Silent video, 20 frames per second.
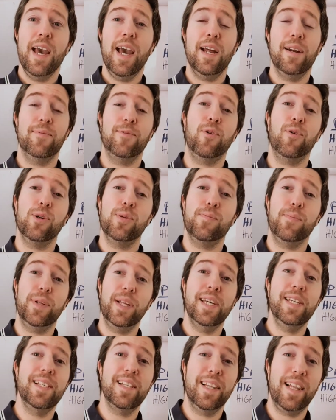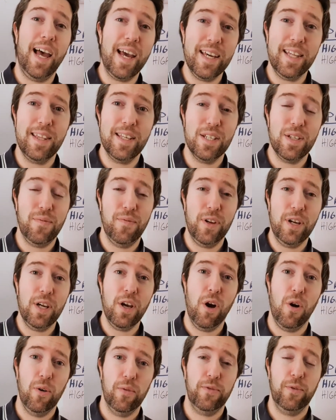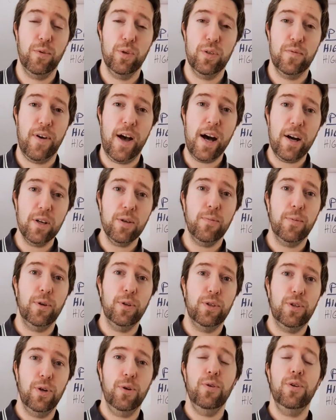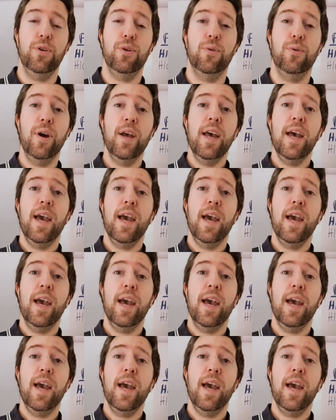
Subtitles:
And of course, please like this video if it was valuable to you.